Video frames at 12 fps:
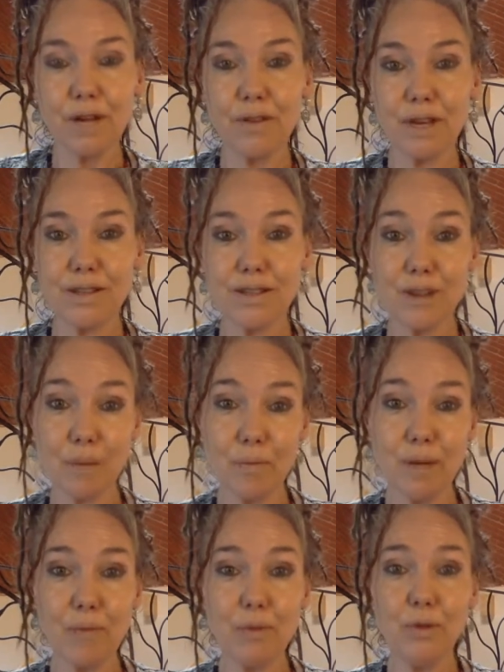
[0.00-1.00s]
that some
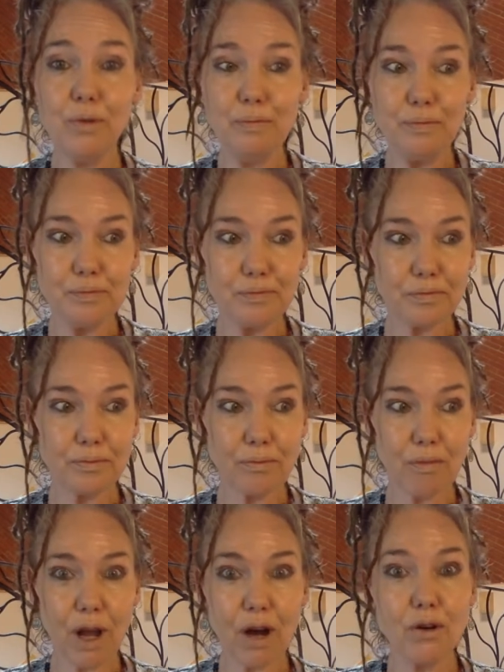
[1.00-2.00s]
people
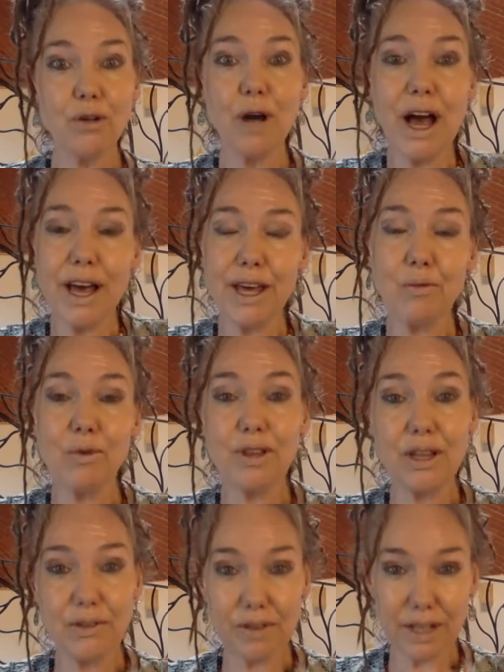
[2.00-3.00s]
are okay with
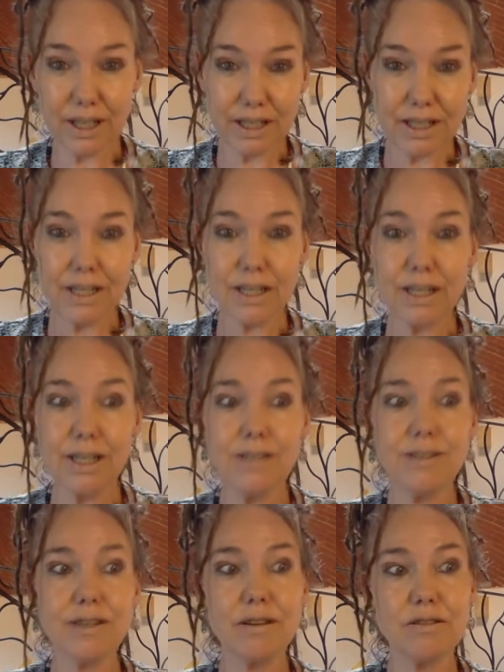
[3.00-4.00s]
living in
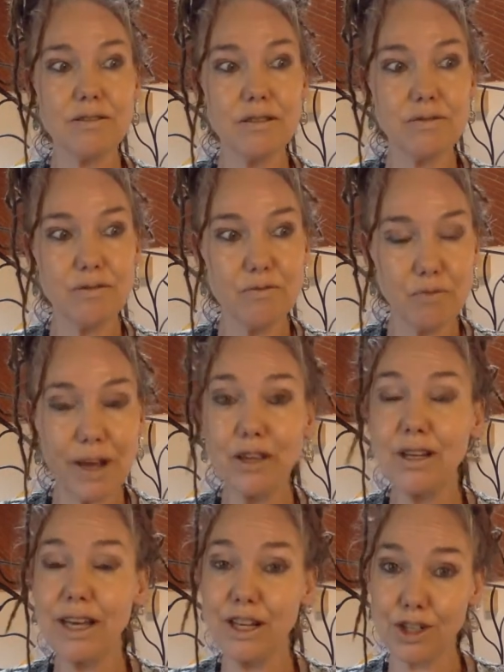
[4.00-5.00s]
cities and
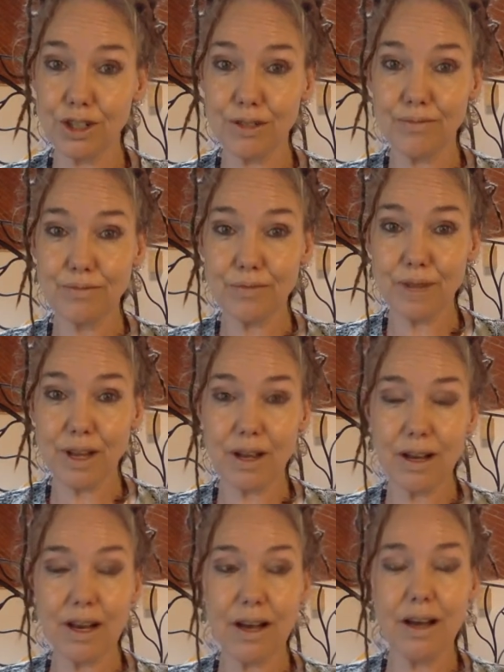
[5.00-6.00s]
regulation,
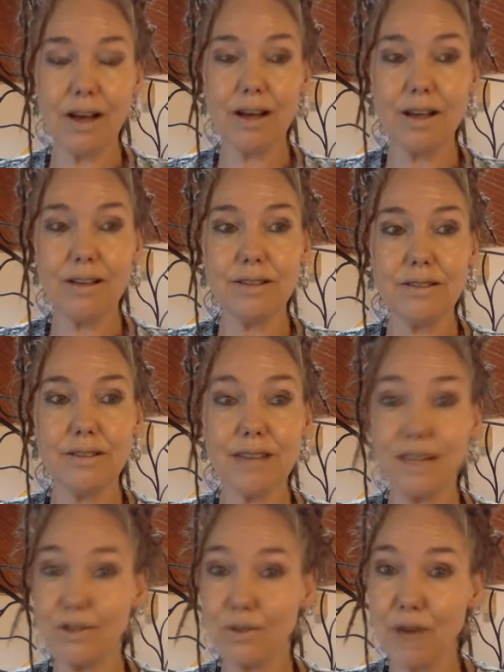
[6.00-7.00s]
and
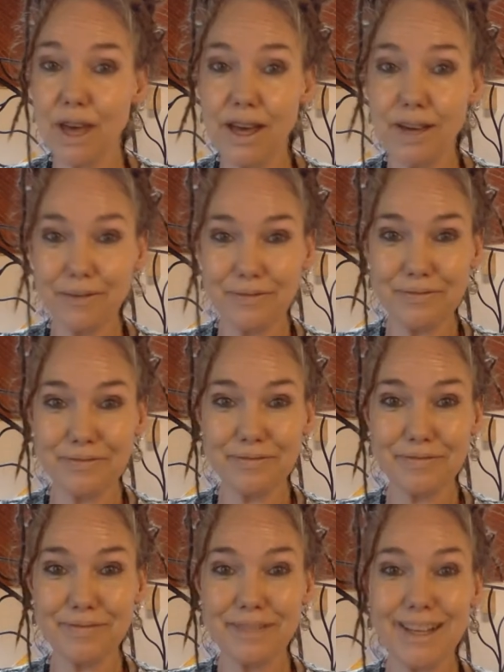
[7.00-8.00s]
that's okay.
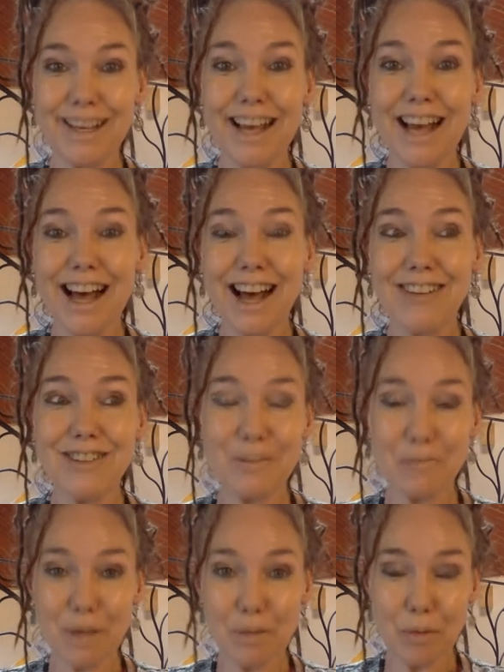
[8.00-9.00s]
And
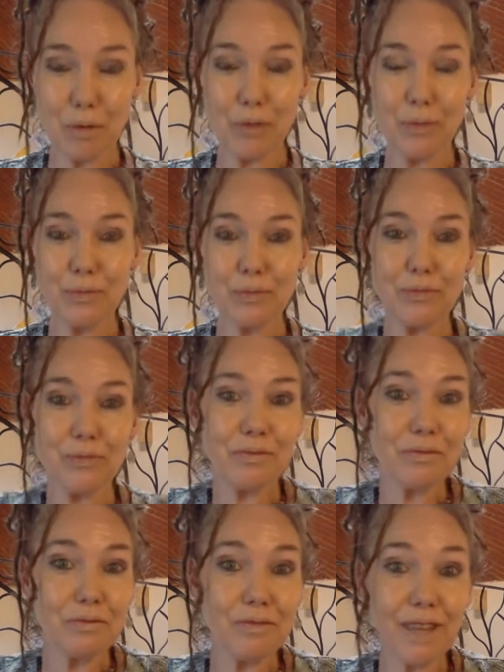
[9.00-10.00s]
some people
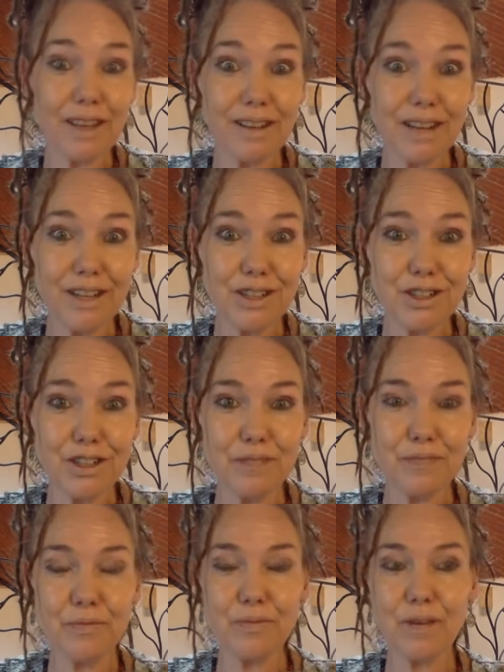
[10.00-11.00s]
like nature
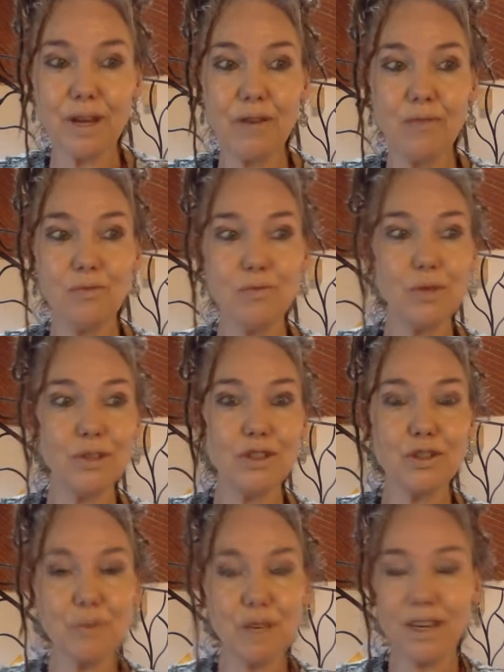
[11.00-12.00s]
and want
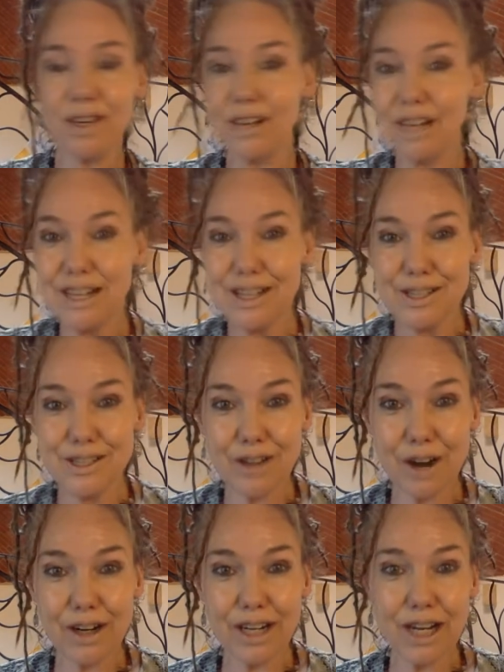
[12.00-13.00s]
to be
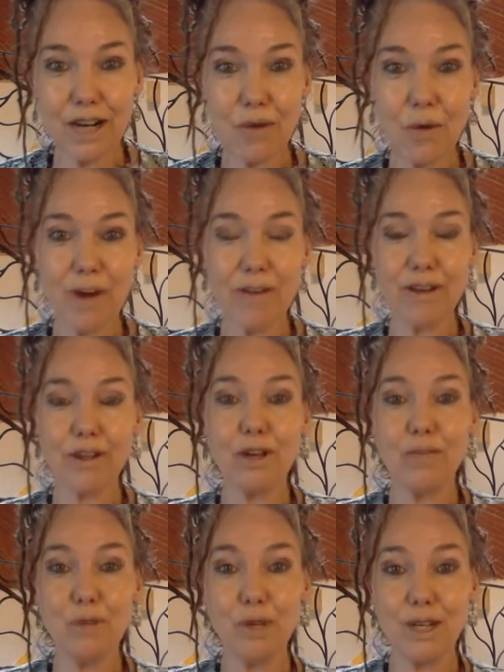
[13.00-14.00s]
starting aquarian
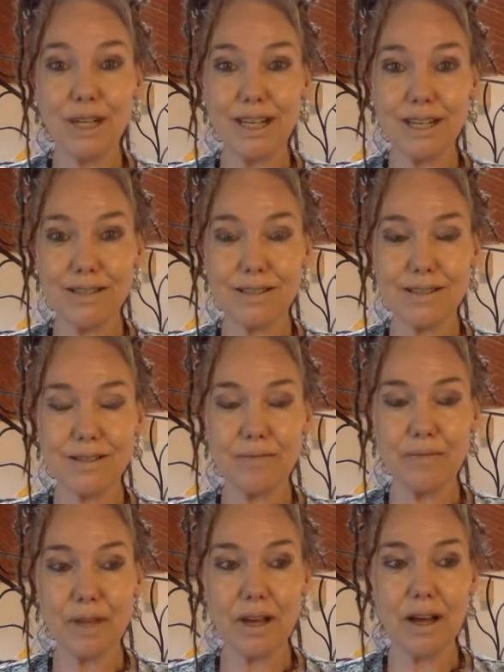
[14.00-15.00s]
communities
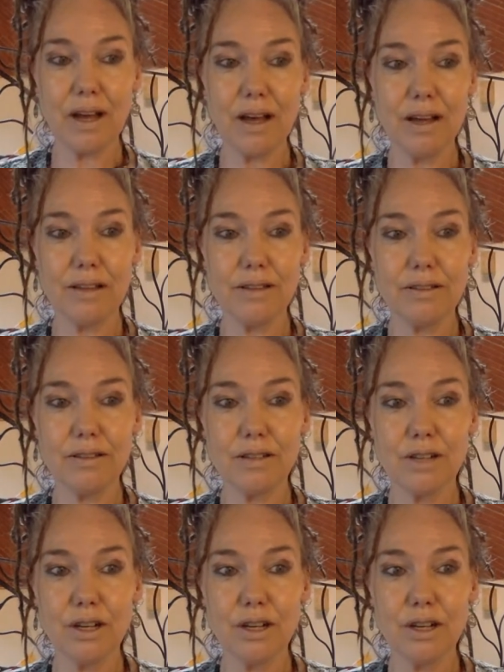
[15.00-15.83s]
and